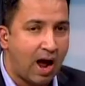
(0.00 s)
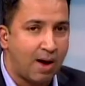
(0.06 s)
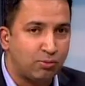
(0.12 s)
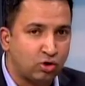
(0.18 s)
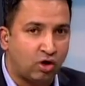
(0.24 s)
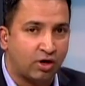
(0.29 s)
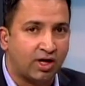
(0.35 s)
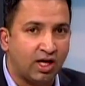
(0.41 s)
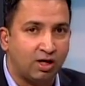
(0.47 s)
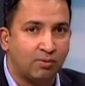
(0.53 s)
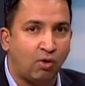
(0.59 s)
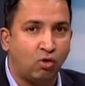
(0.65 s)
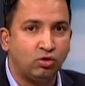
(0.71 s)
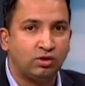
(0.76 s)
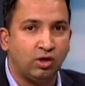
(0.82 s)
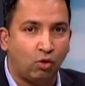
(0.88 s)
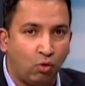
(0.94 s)
I'm talking
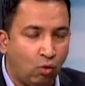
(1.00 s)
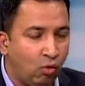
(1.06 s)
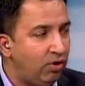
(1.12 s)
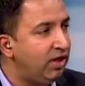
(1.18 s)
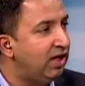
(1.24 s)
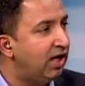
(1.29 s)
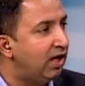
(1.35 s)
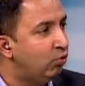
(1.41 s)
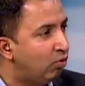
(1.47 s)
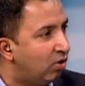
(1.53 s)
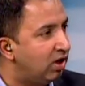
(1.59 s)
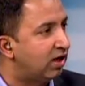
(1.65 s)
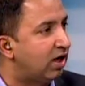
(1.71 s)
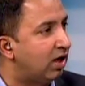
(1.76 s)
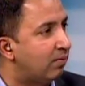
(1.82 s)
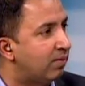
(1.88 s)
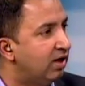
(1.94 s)
about the ODI World Cup